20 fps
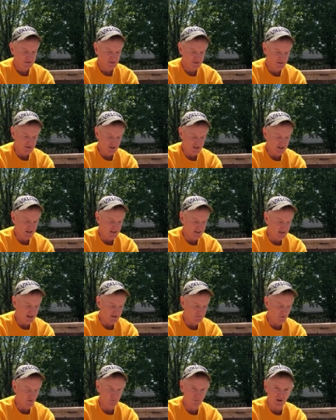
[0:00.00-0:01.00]
Sticking a
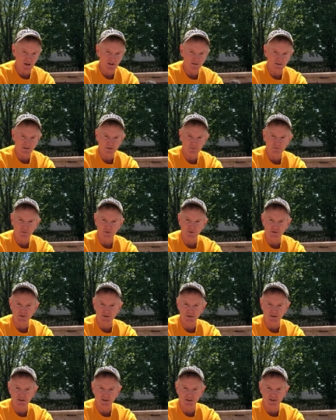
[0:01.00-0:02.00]
nine volt battery up to a,
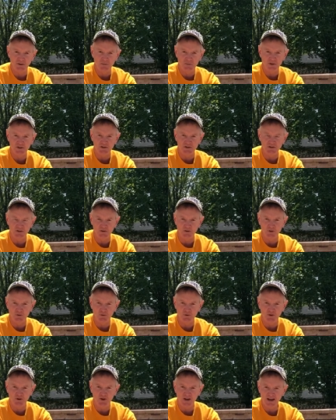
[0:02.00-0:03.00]
st a piece of steel
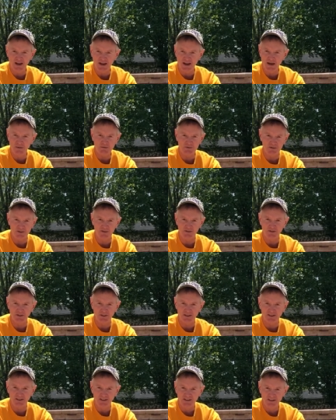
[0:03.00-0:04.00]
wool
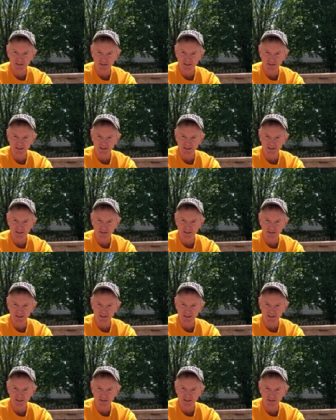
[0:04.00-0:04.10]
absolutely